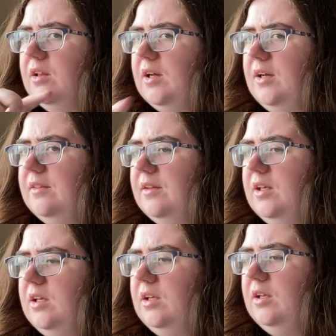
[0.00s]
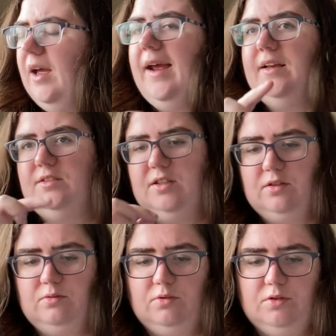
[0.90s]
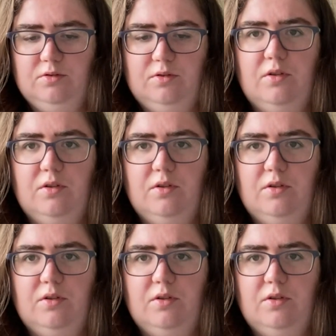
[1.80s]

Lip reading: like the hexagon one.